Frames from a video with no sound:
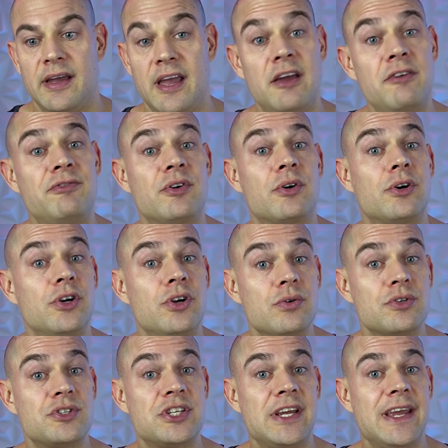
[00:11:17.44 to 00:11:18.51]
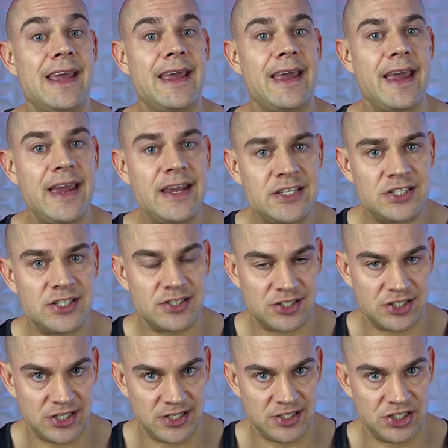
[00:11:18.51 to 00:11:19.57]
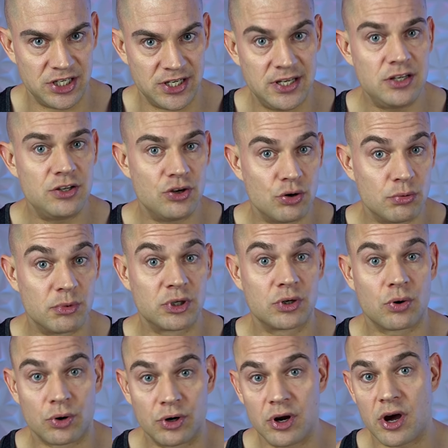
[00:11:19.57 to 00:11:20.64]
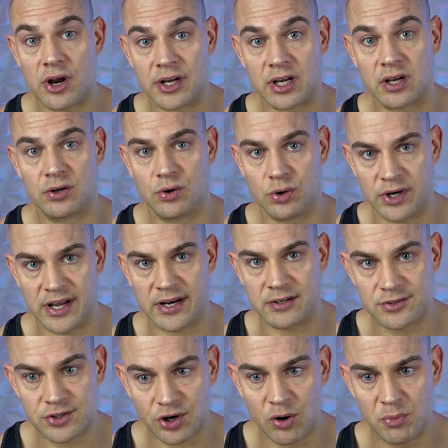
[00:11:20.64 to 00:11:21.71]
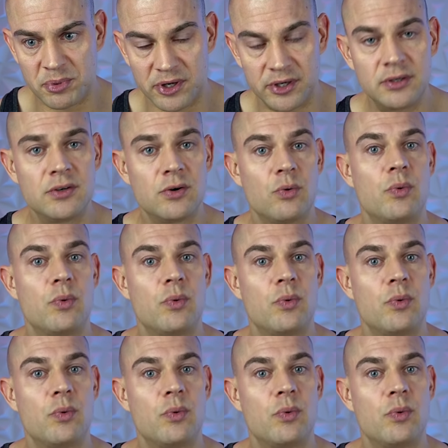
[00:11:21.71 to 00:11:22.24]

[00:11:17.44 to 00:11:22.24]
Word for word: If you're using HCG, human chorionic gonadotropin,